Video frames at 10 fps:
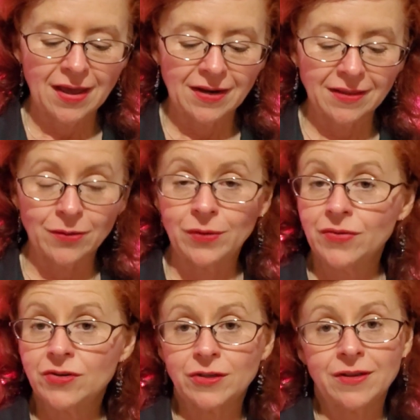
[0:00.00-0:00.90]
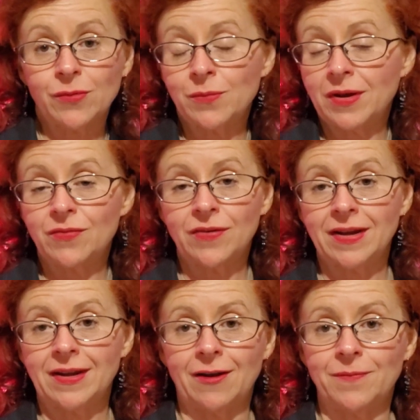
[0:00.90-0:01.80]
And I thought, well, there's only one way to
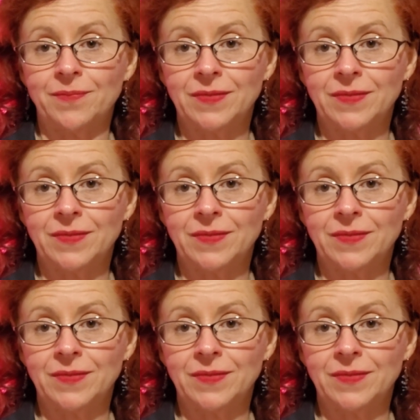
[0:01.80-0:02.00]
find out.